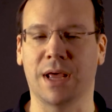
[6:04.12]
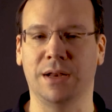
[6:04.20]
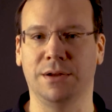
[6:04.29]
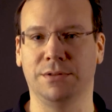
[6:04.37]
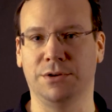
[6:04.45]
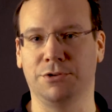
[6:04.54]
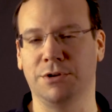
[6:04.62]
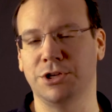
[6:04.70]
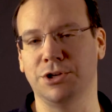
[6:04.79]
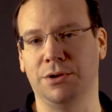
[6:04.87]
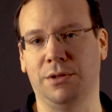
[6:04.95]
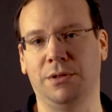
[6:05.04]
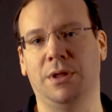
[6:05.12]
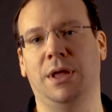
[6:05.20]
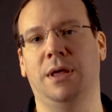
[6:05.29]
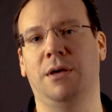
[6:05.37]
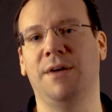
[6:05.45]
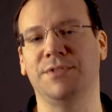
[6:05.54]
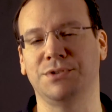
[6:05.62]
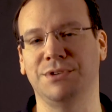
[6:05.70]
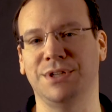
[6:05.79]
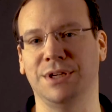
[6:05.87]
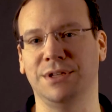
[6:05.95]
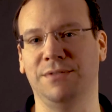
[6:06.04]
that the traditional uh, Office
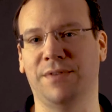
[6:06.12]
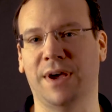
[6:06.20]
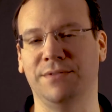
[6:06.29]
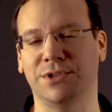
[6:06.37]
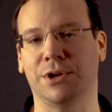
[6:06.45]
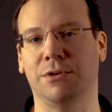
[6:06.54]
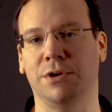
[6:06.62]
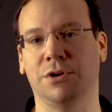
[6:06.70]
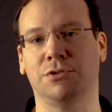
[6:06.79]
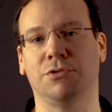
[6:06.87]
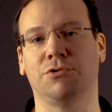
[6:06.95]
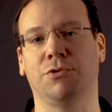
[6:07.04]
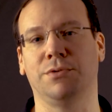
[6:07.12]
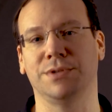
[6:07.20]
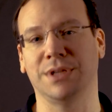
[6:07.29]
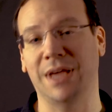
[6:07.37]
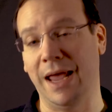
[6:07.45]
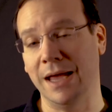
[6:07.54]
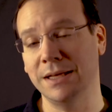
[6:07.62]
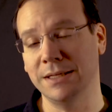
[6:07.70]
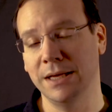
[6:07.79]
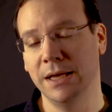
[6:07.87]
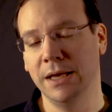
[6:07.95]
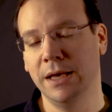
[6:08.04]
365 security controls
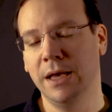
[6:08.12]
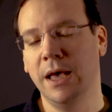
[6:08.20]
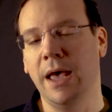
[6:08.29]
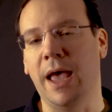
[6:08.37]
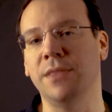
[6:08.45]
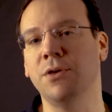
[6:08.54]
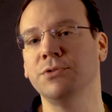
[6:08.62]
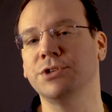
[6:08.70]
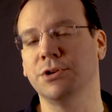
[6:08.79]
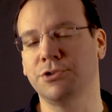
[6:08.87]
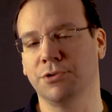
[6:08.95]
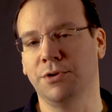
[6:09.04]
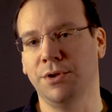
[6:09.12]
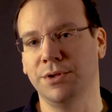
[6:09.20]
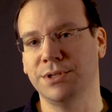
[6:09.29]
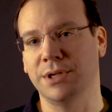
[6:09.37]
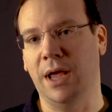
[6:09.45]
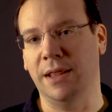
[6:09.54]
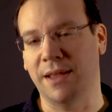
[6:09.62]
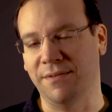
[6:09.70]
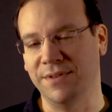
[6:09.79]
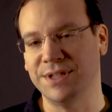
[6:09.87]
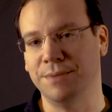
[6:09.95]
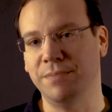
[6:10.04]
can't. And those controls and
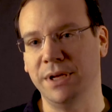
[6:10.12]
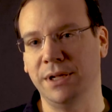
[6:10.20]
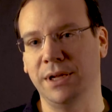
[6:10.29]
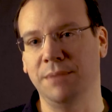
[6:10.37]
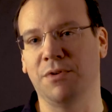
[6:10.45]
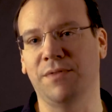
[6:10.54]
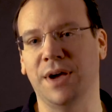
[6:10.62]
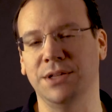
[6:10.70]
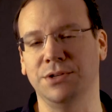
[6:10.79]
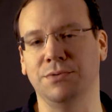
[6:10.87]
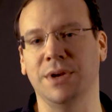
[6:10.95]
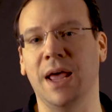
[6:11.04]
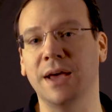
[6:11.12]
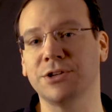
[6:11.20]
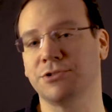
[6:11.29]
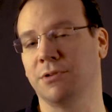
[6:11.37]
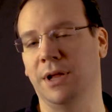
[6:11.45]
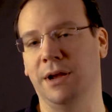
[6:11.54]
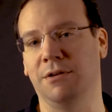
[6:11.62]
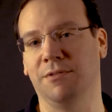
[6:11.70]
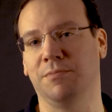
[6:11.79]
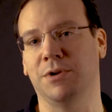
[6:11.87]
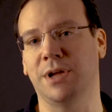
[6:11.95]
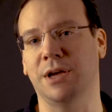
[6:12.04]
that visibility provides you an extra layer
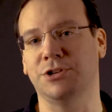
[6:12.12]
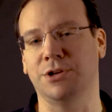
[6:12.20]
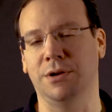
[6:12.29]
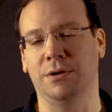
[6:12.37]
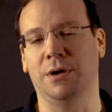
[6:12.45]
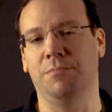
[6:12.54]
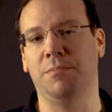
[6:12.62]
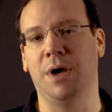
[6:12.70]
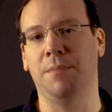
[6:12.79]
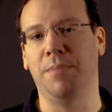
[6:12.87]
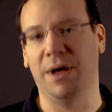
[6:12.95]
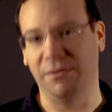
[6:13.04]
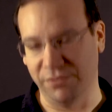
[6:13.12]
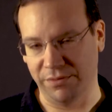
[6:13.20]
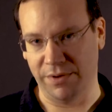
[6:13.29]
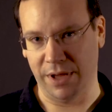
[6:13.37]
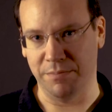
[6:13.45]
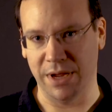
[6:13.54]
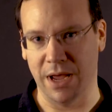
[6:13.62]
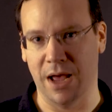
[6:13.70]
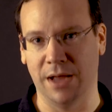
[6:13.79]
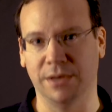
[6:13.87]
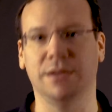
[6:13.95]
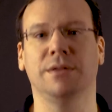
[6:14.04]
of protection above and
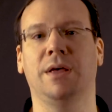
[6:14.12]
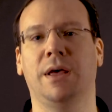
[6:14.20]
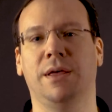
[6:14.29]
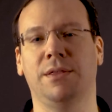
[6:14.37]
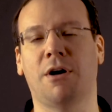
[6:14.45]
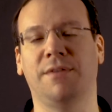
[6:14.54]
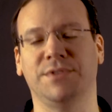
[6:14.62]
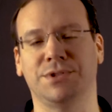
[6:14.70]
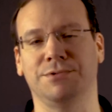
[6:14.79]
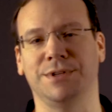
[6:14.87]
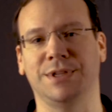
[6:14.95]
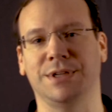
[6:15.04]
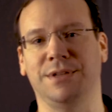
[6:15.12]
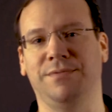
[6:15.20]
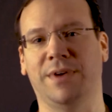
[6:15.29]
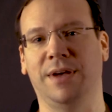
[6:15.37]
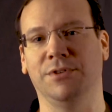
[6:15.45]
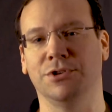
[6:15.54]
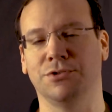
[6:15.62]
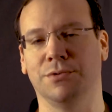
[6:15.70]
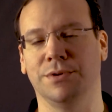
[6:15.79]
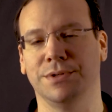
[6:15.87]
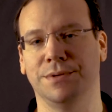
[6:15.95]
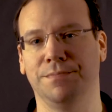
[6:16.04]
beyond uh, the Office 365
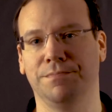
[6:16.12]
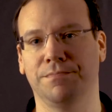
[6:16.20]
controls.